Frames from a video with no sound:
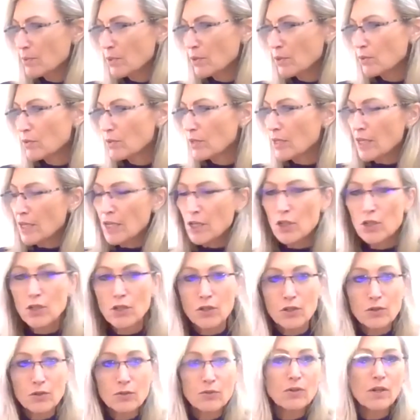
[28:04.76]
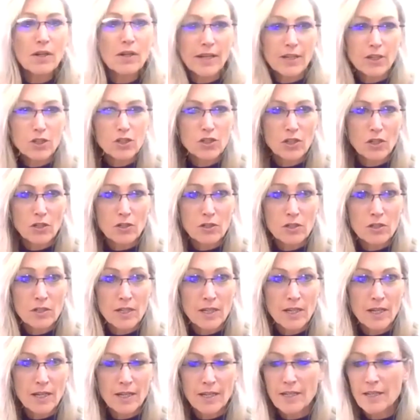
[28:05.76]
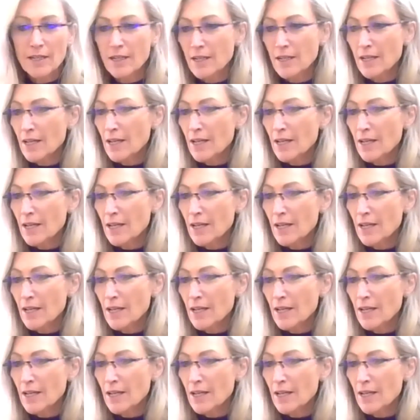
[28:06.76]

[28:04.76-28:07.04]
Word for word: Blanc, you like Chardonnay.